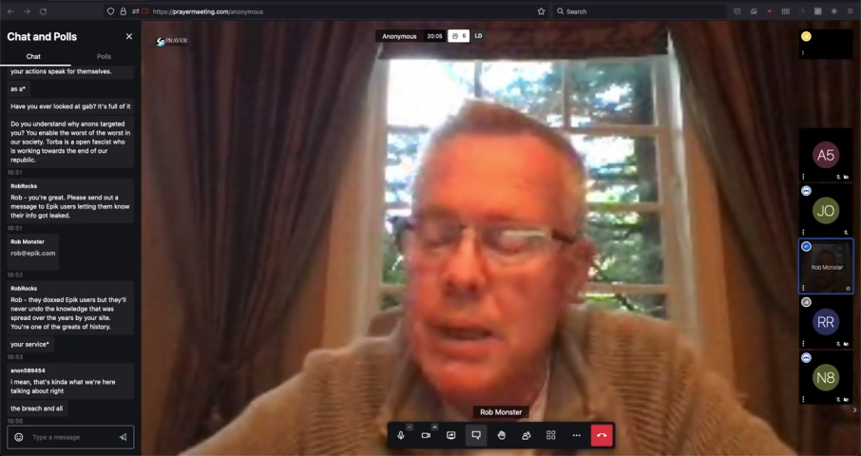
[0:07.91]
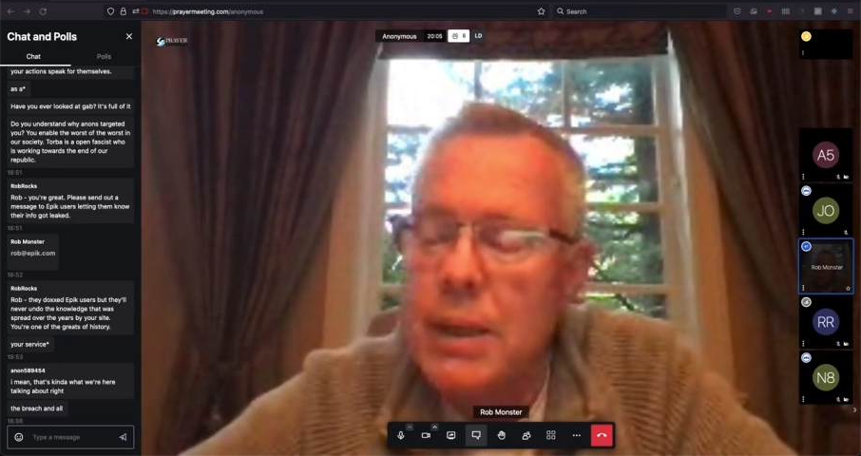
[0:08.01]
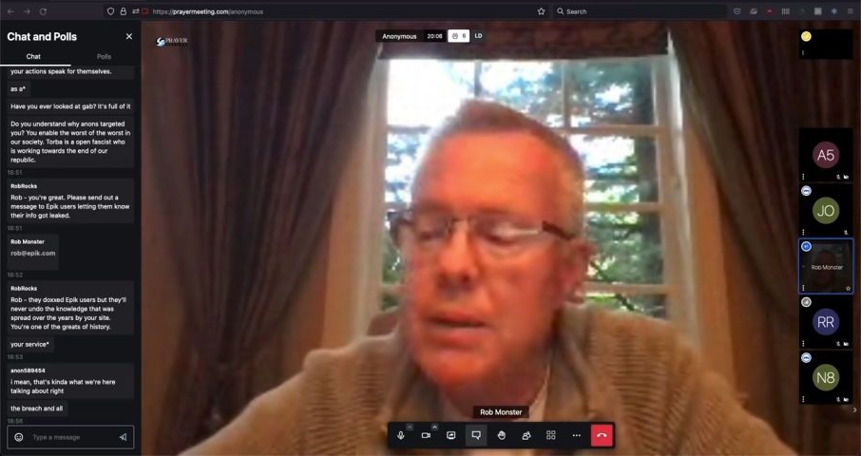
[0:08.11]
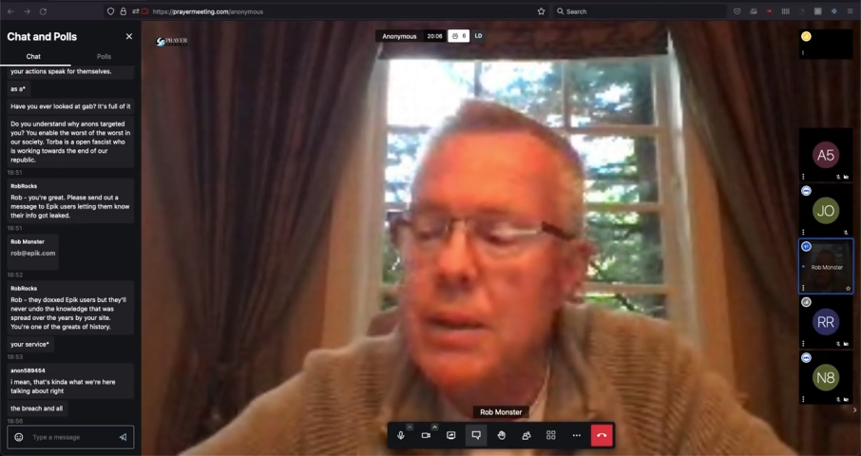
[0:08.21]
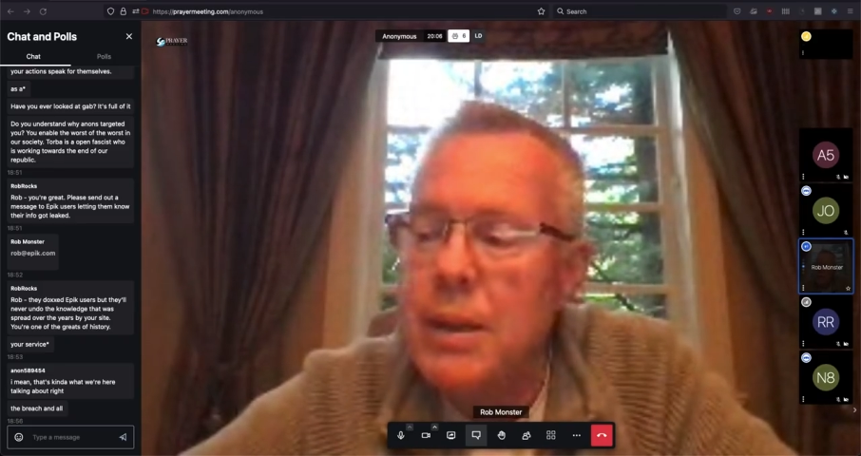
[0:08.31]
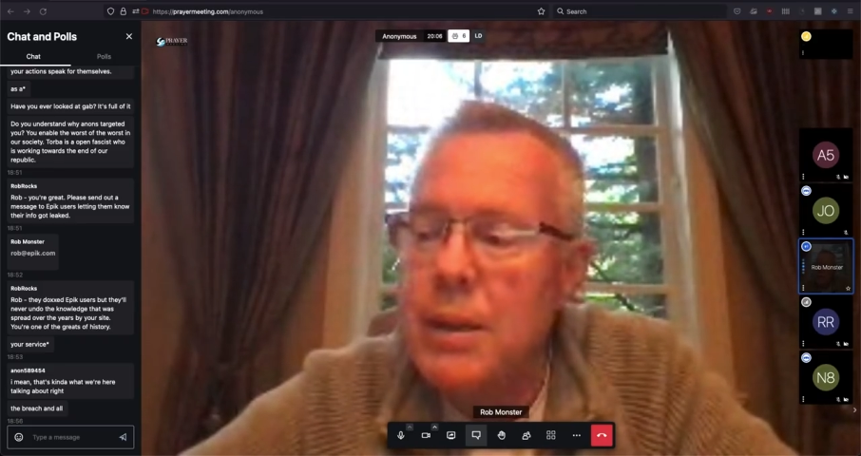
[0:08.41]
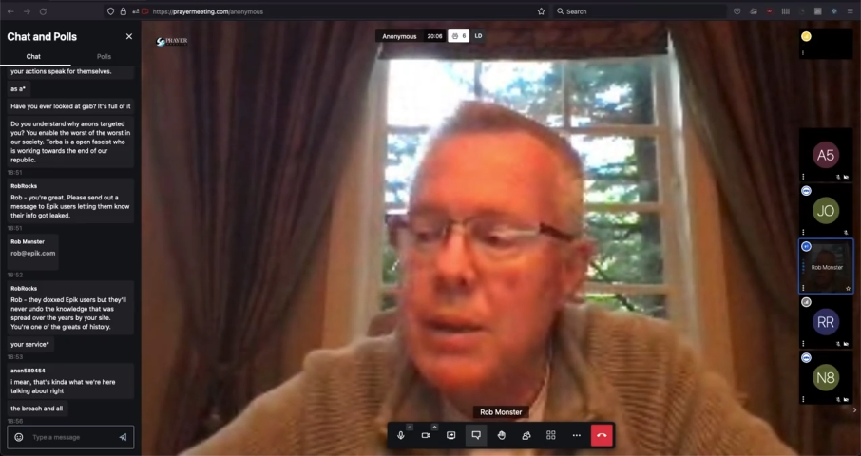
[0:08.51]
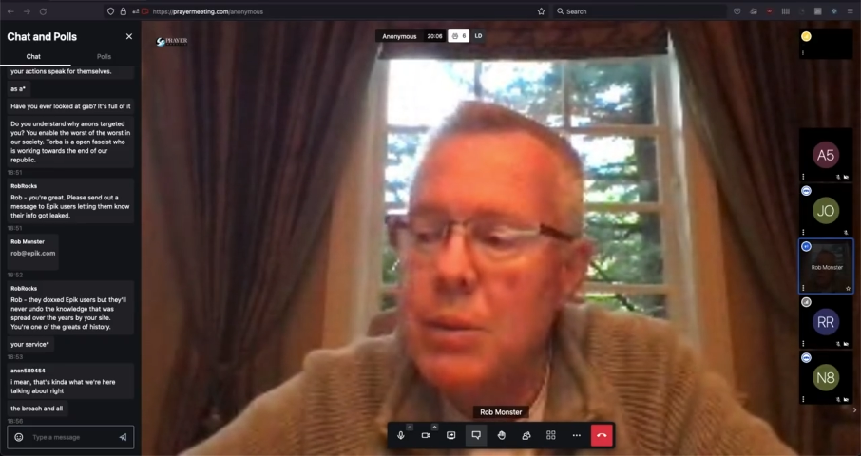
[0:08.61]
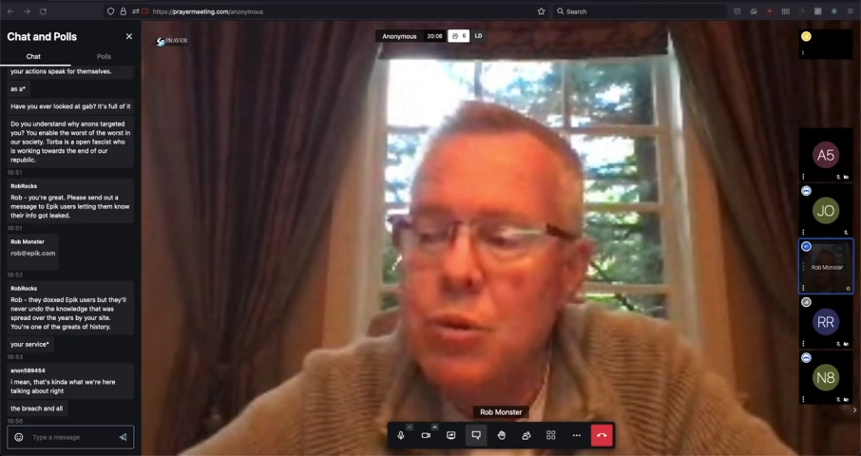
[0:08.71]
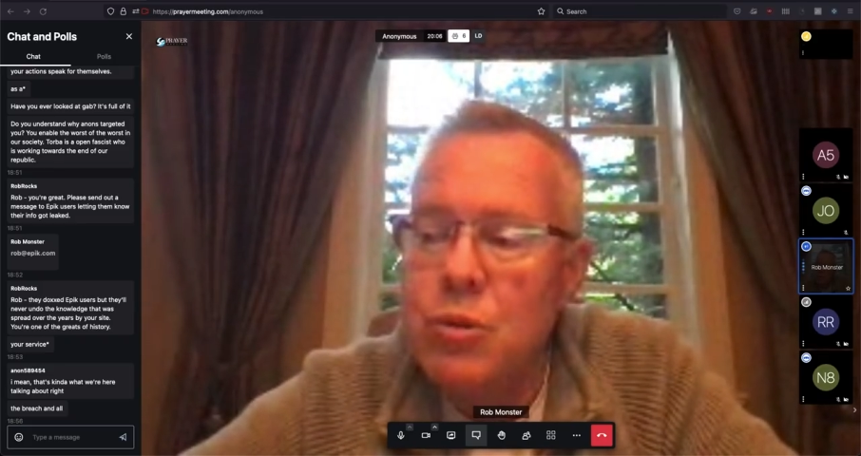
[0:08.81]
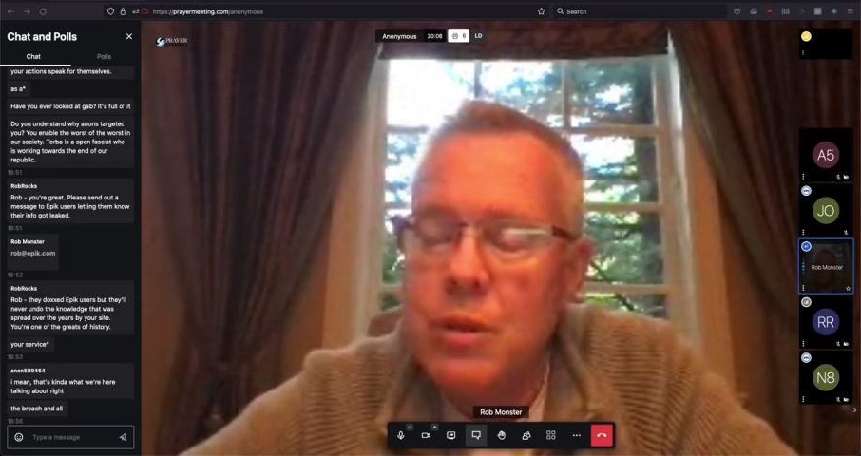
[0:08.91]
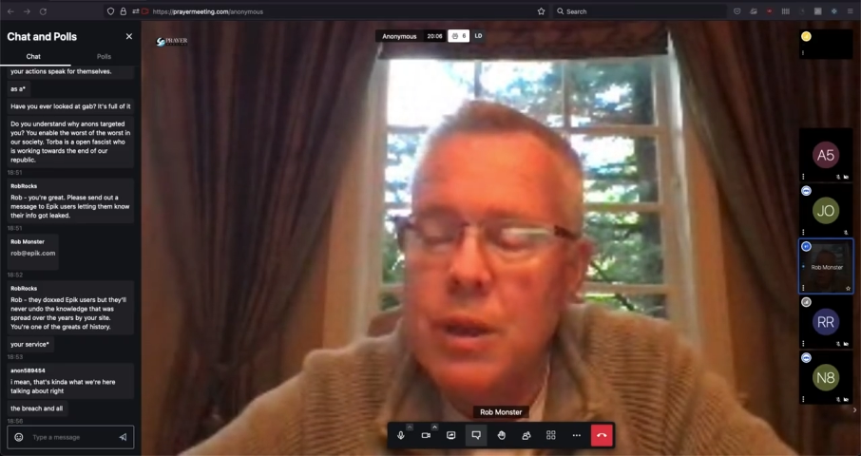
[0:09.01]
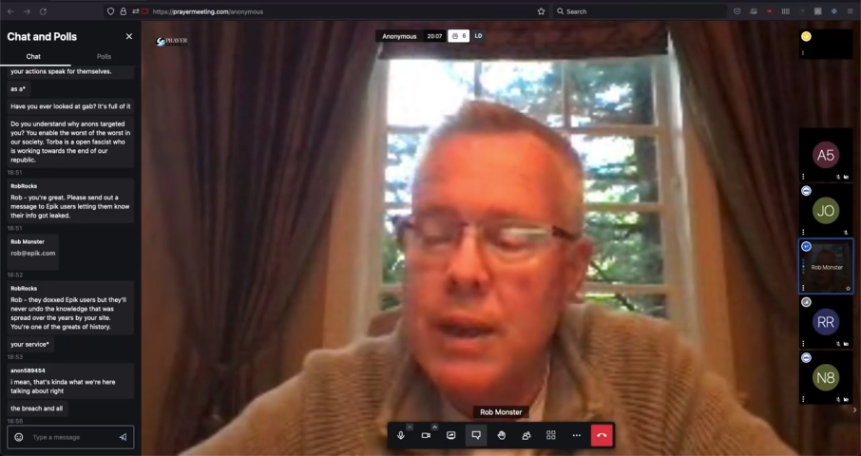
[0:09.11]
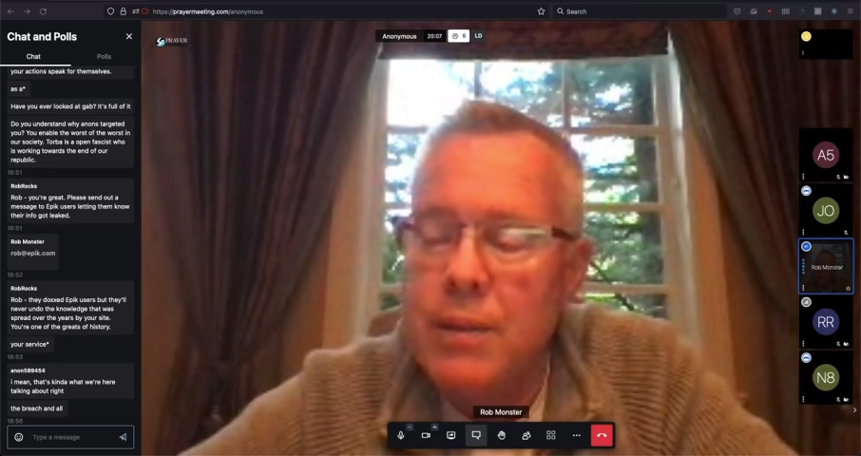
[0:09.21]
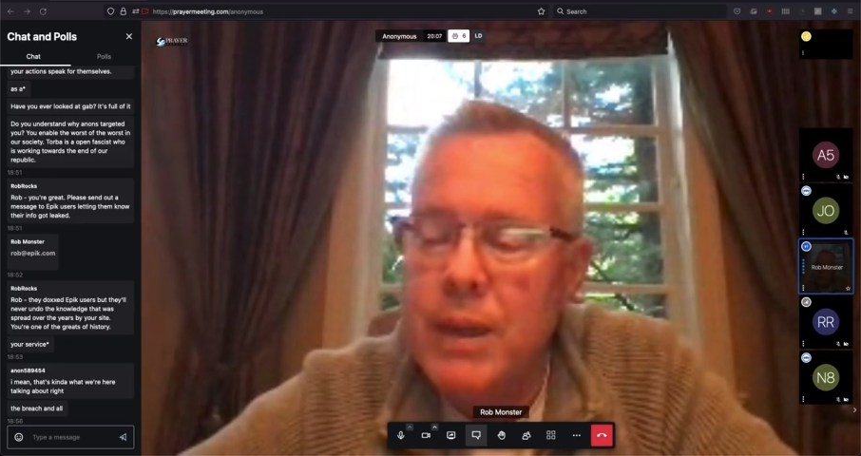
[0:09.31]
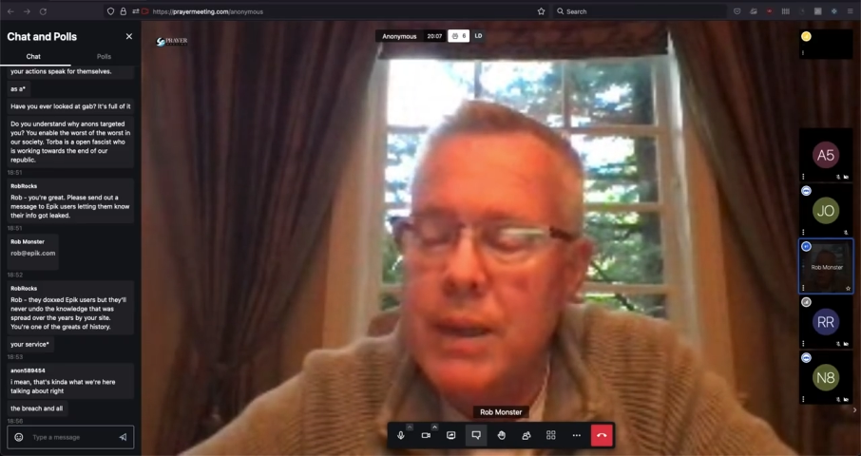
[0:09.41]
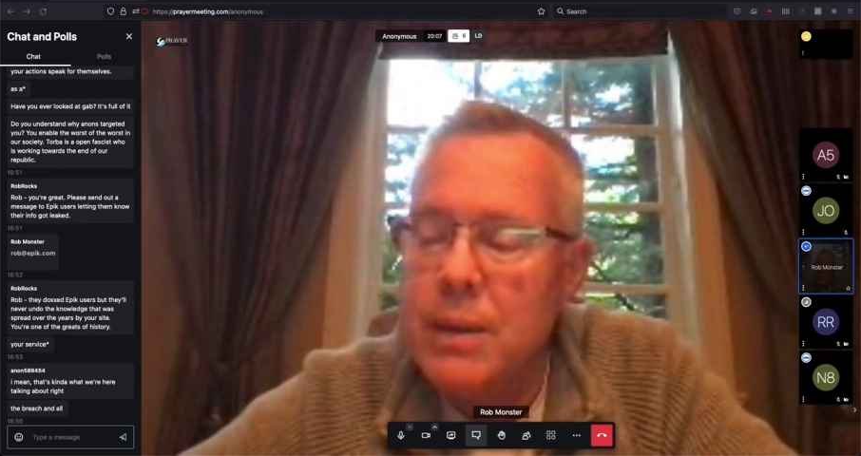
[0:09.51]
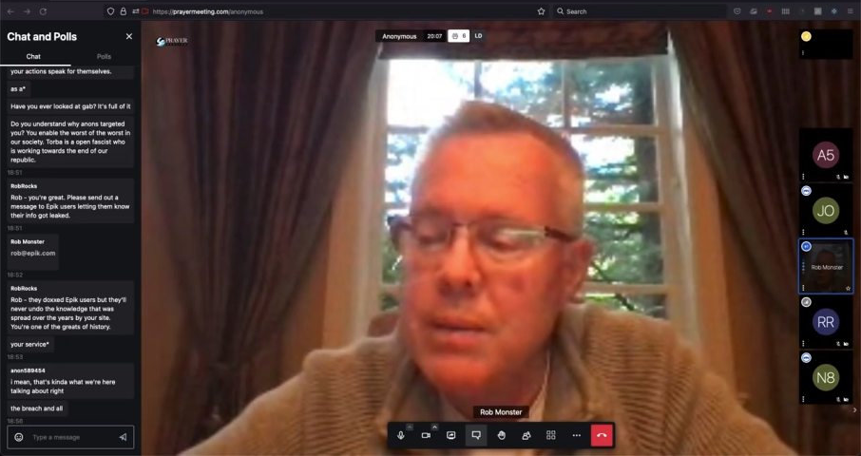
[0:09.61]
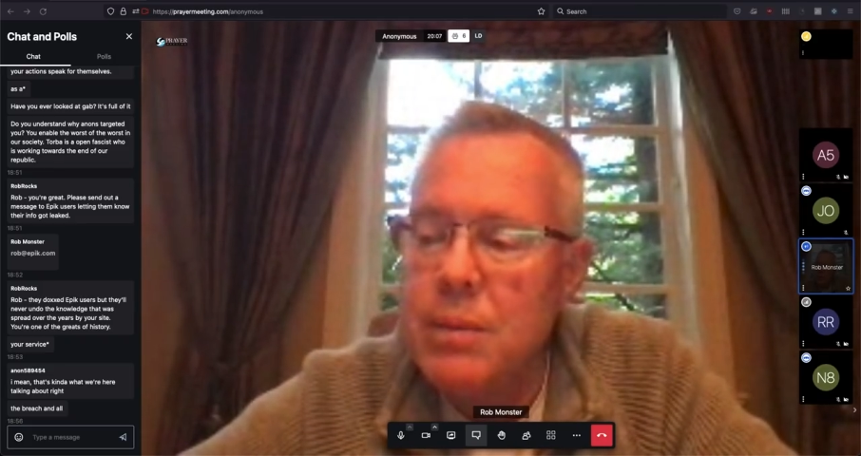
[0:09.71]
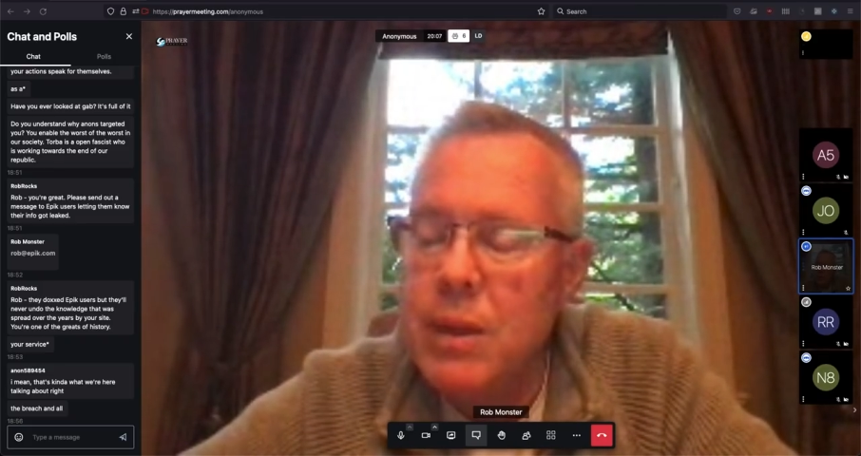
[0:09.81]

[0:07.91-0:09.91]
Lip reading: and it wasn't the live data.